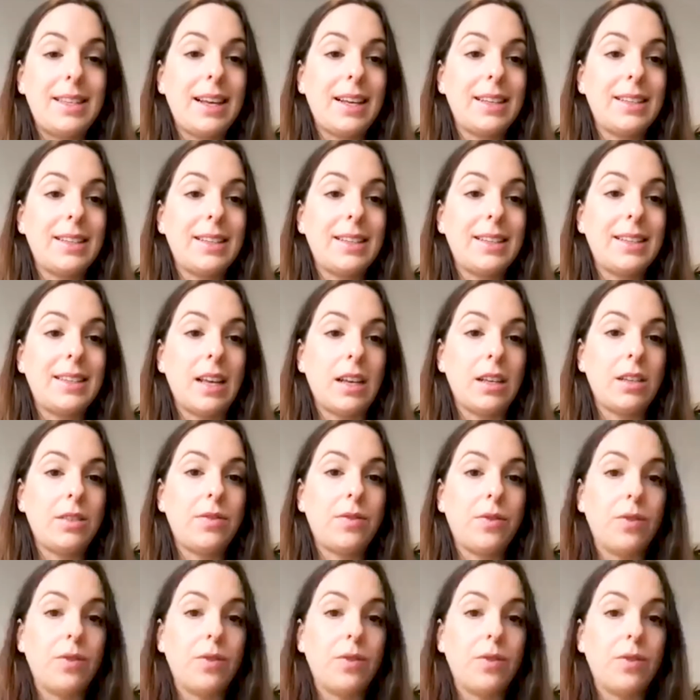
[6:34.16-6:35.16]
be
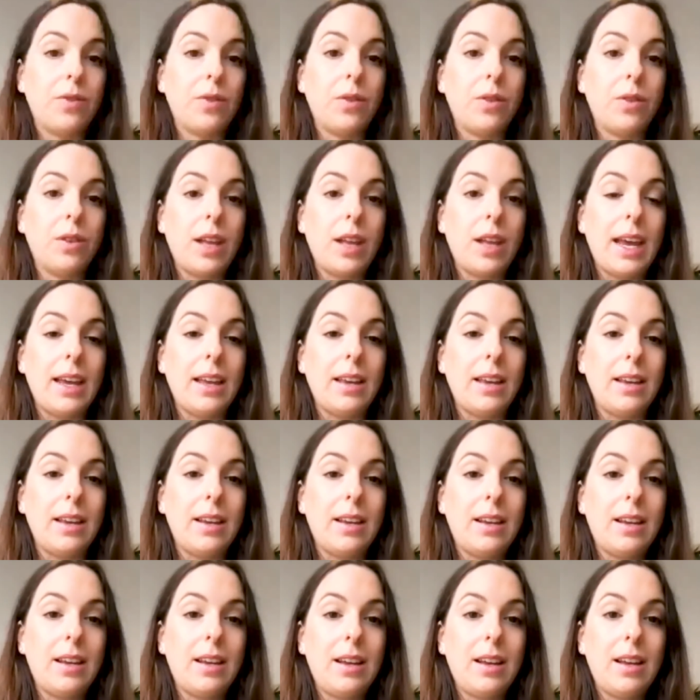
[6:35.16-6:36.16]
successful in
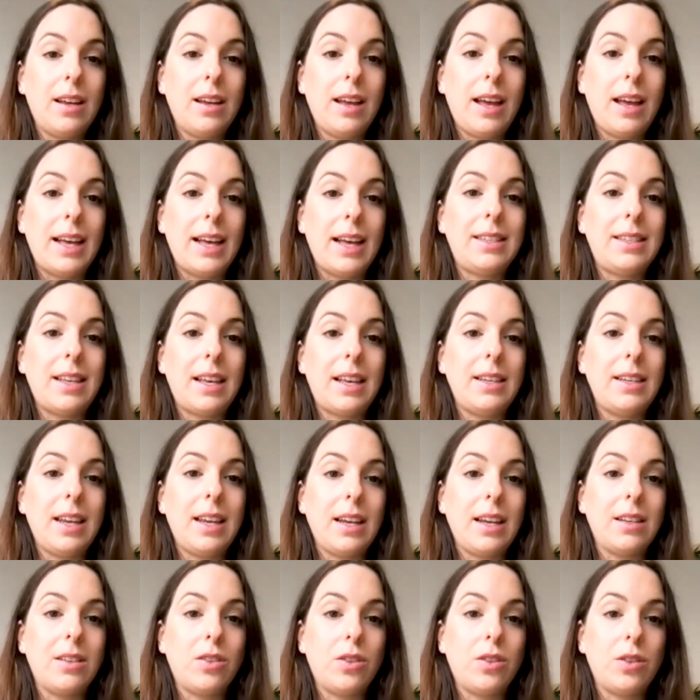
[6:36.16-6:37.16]

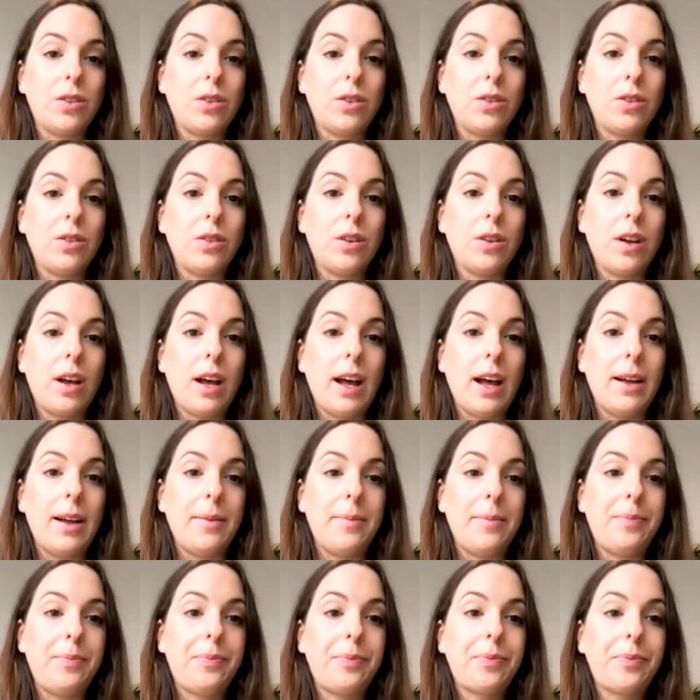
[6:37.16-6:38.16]
ascending to
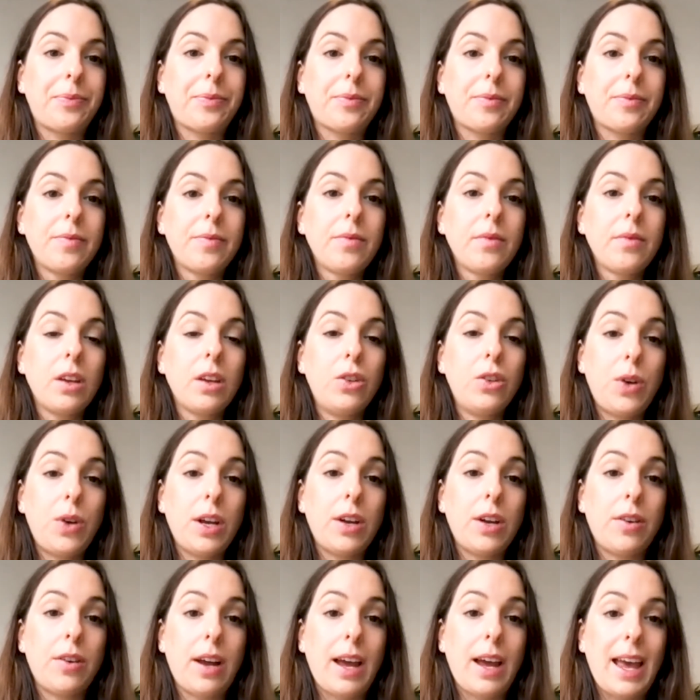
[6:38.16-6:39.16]

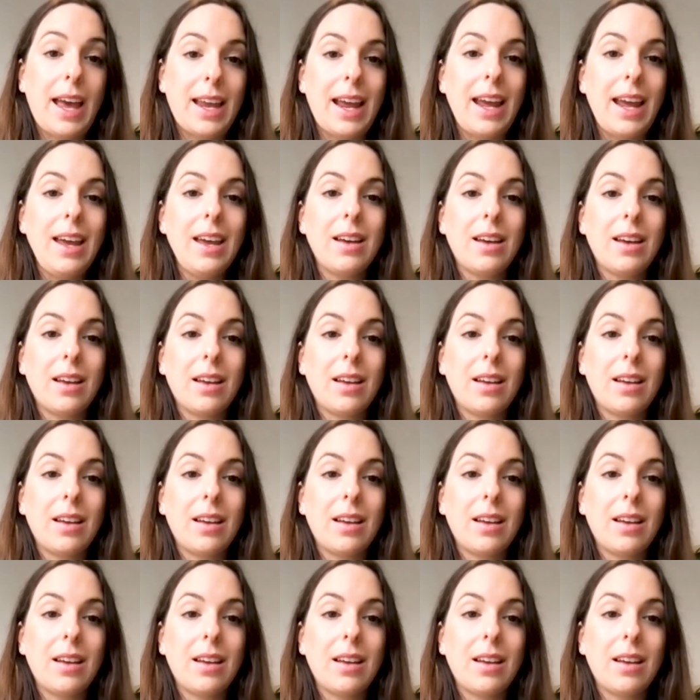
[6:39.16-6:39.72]
trigger a headache.